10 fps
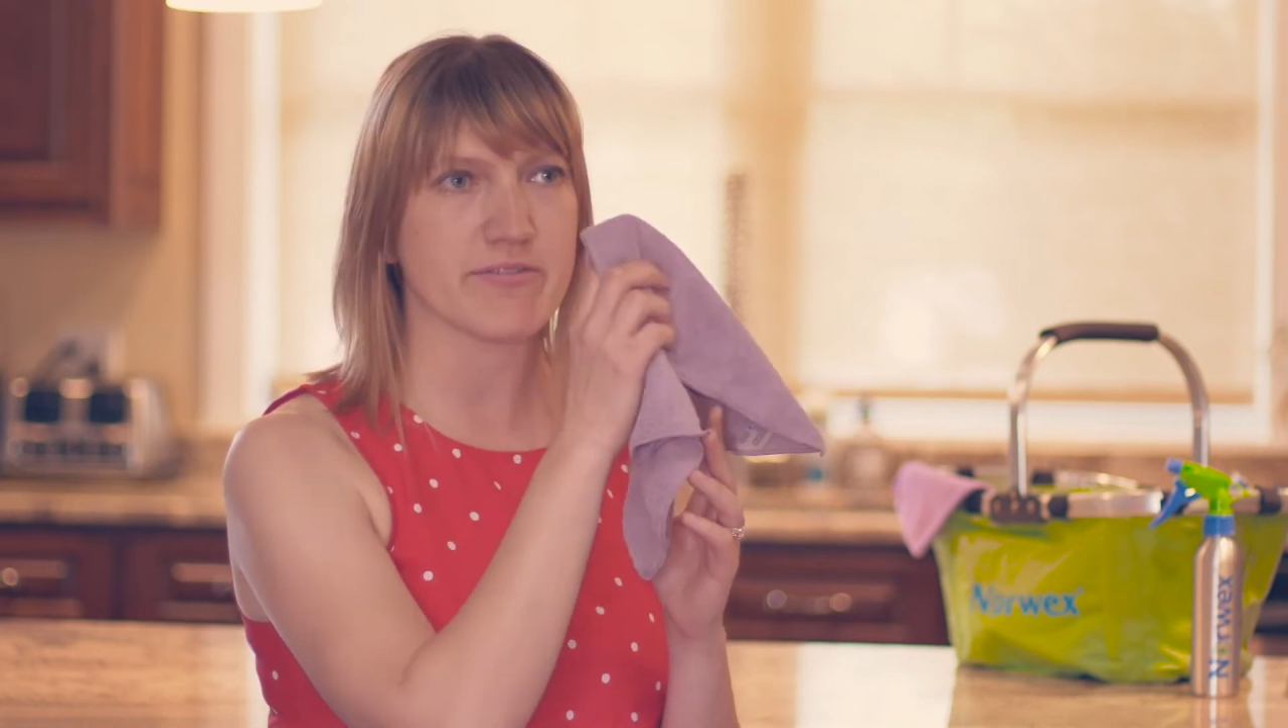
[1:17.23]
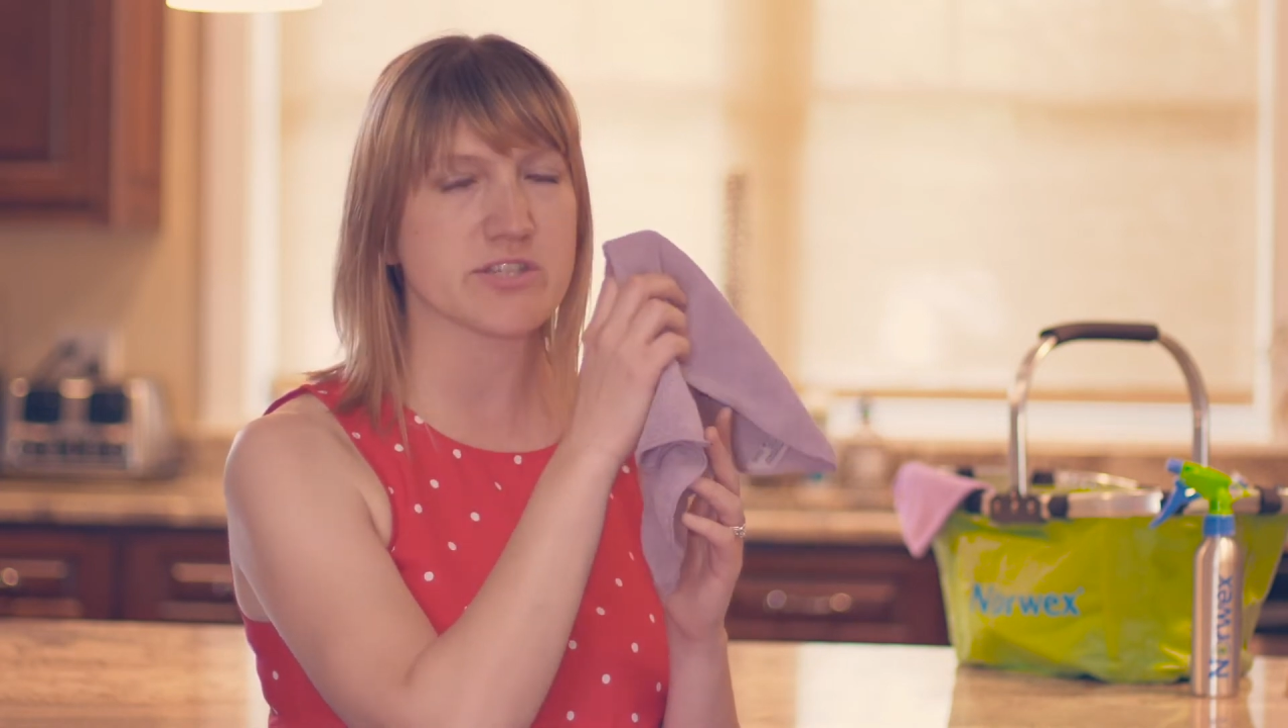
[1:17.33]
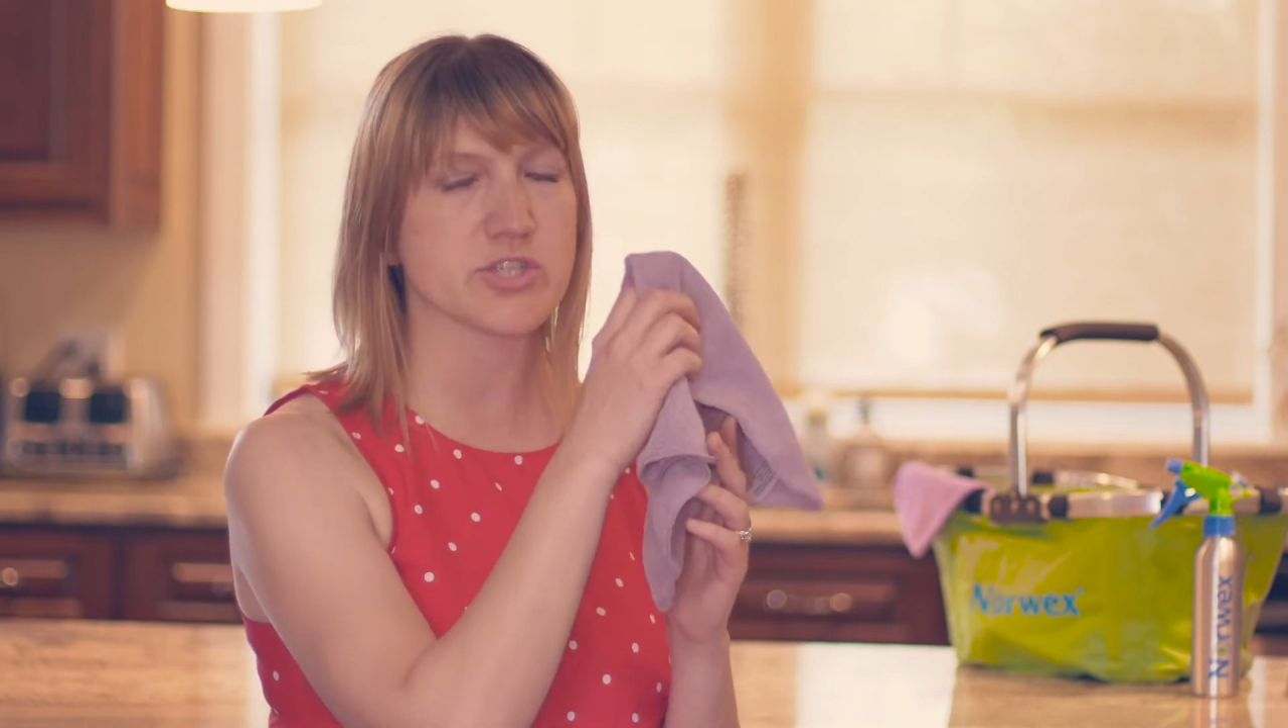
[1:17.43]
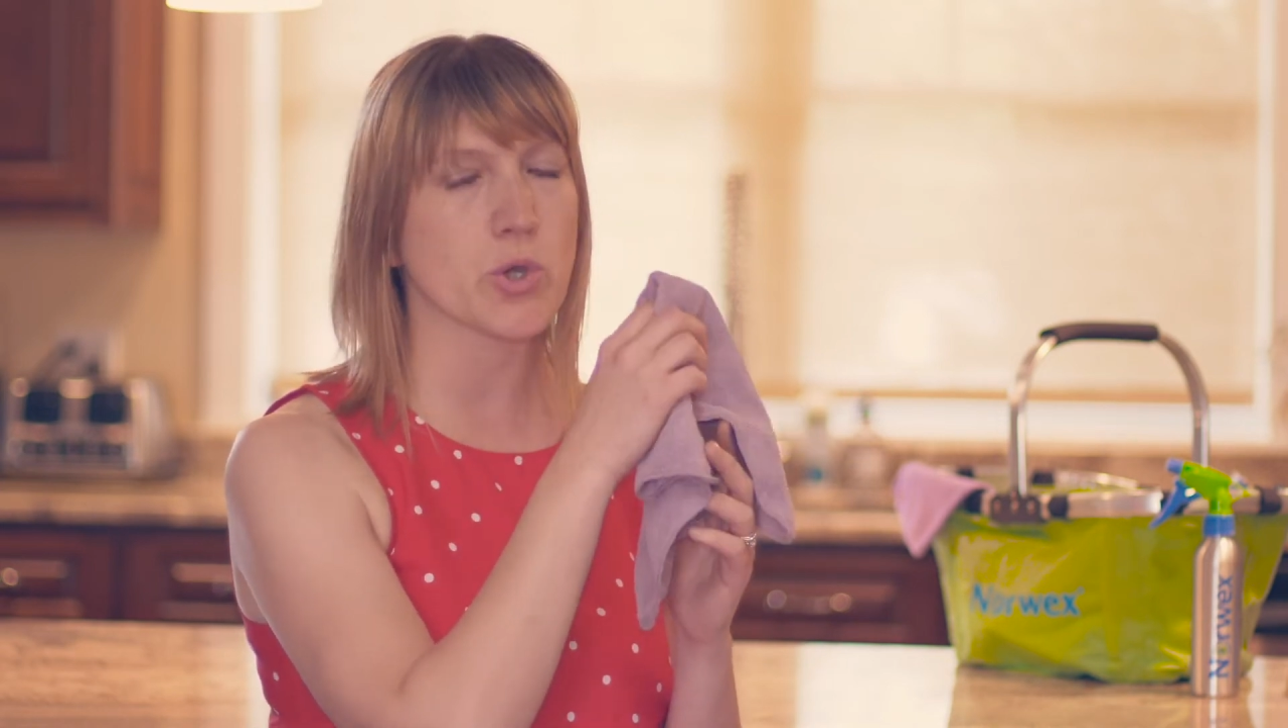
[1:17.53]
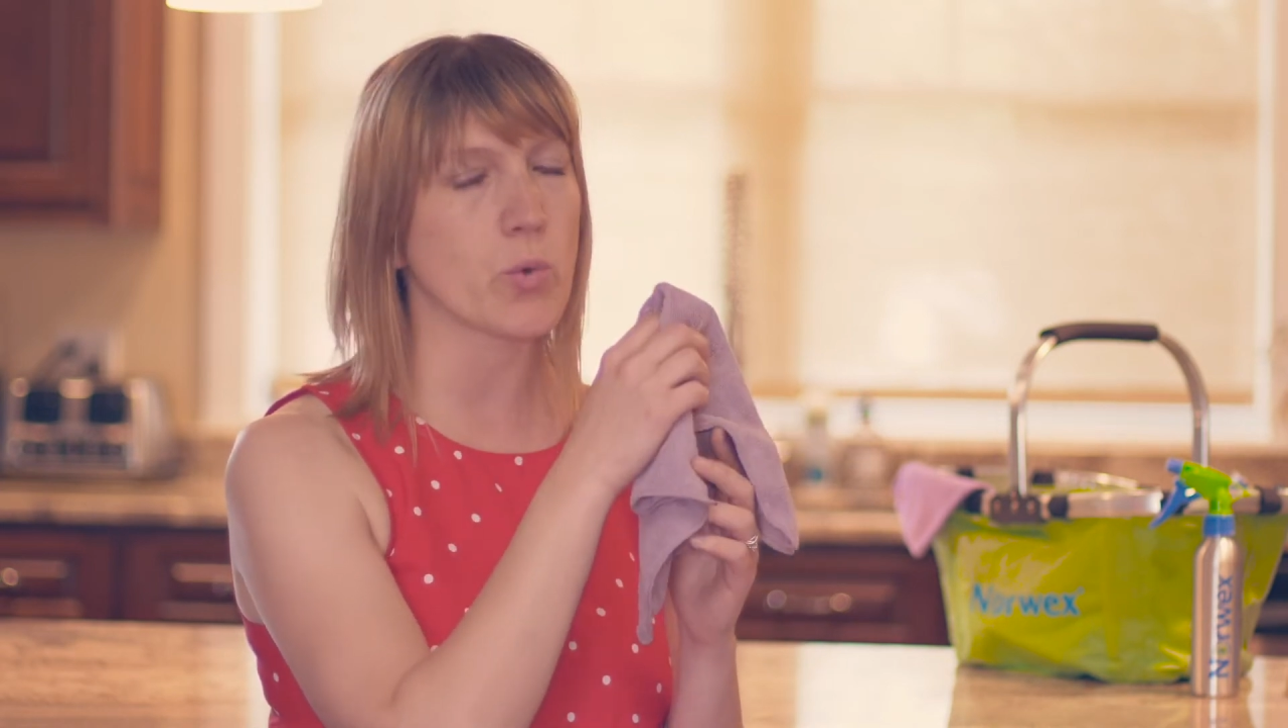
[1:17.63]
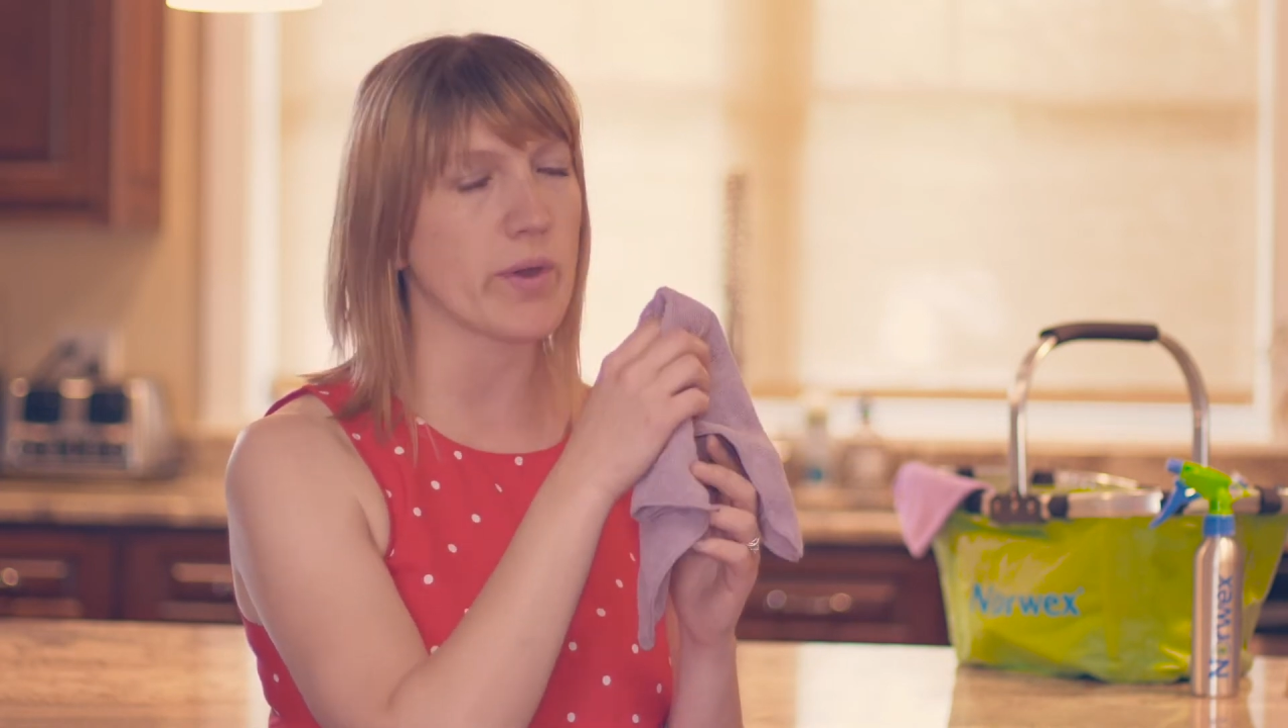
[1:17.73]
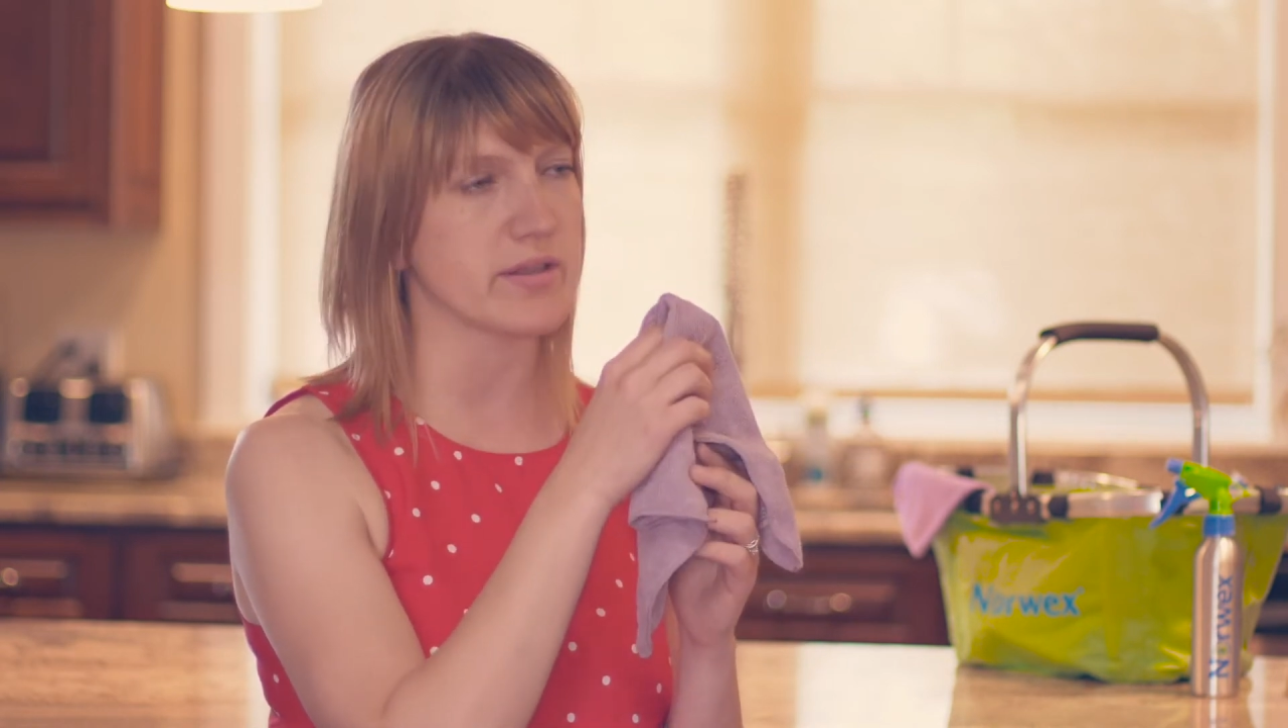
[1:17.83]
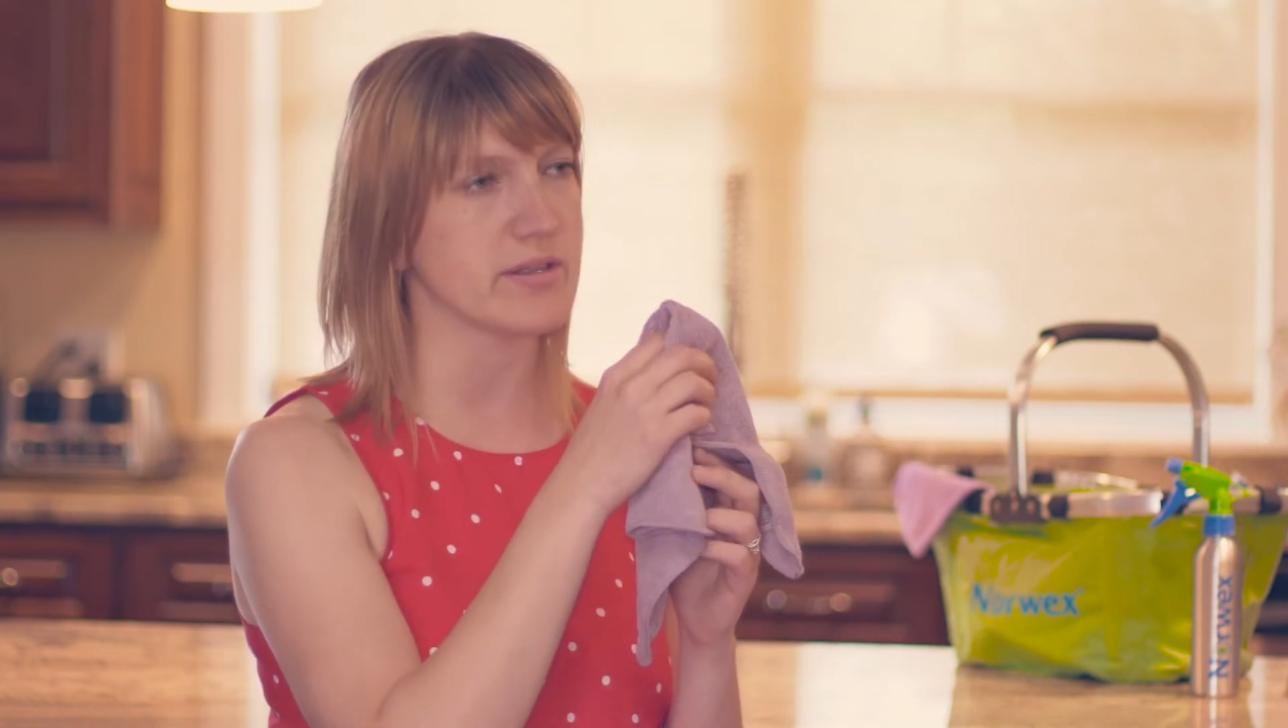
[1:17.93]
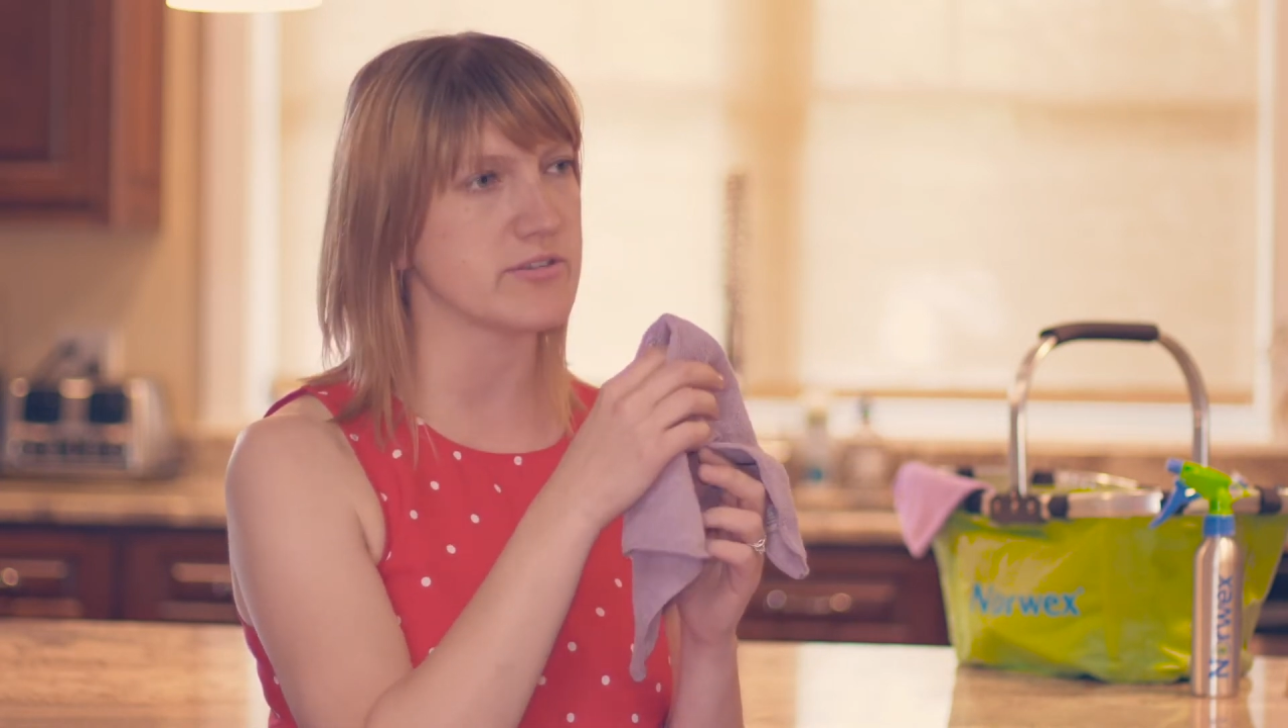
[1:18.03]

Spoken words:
so quickly,